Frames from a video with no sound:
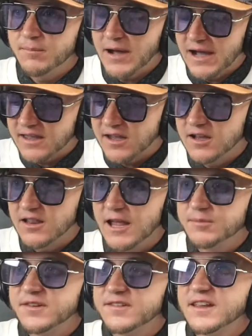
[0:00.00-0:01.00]
that pocket
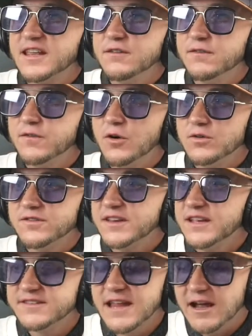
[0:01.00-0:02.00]
collapses, he folds.
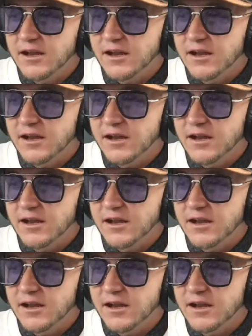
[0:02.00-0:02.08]
He's